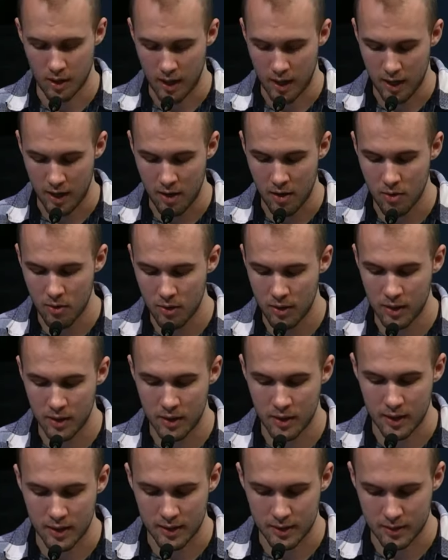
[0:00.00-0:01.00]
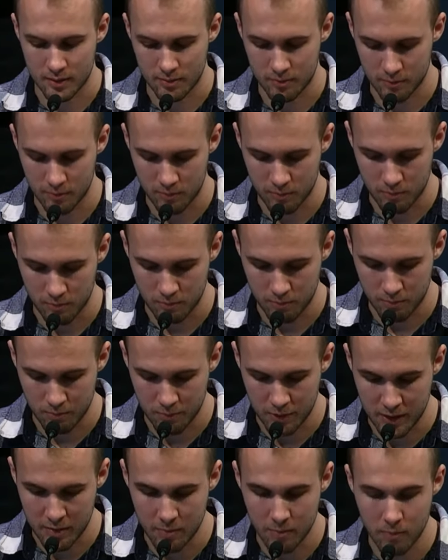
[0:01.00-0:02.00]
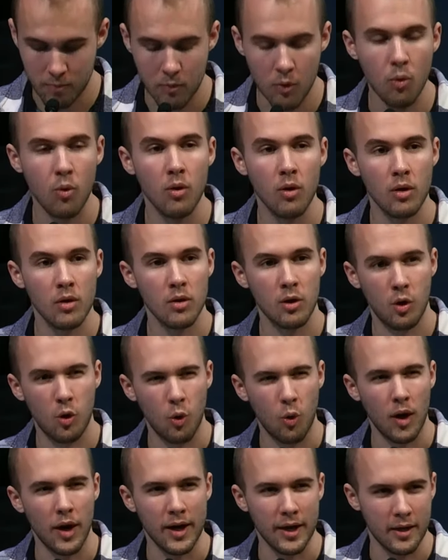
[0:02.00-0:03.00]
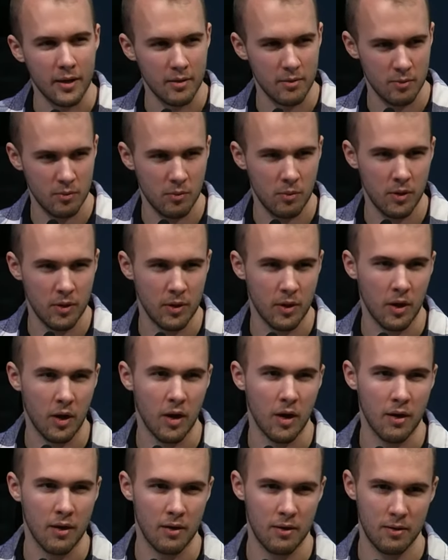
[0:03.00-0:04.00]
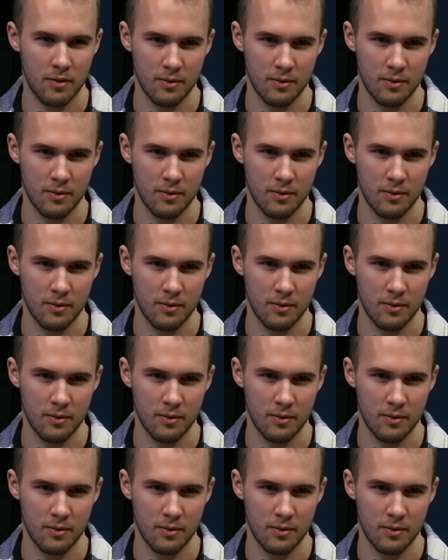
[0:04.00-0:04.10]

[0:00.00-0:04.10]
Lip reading: how can I be more quiet with God.